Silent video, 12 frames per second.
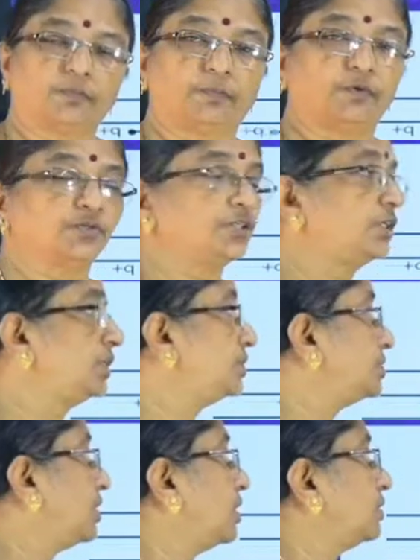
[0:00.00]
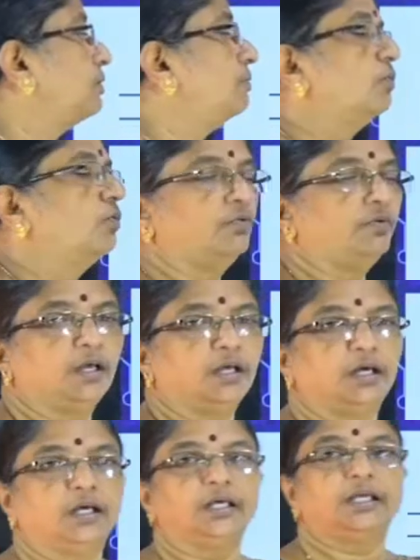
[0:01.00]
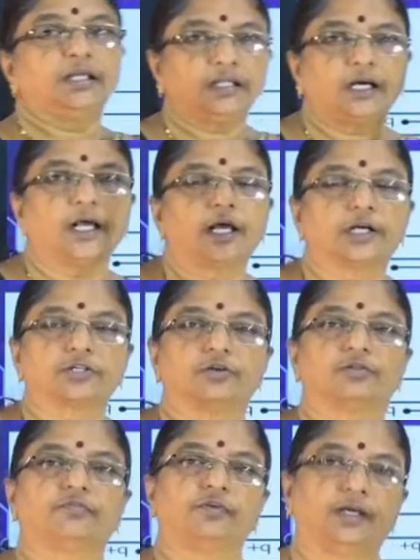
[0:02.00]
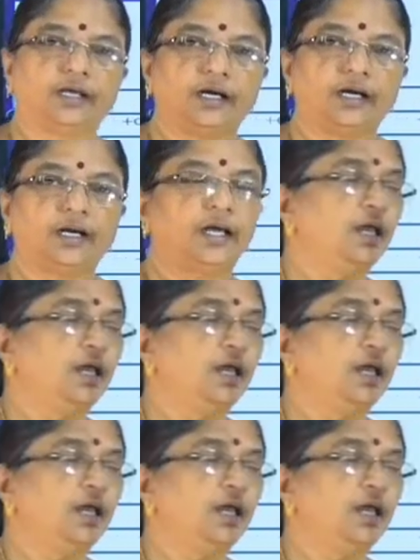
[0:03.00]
positive charge will move in the direction of the field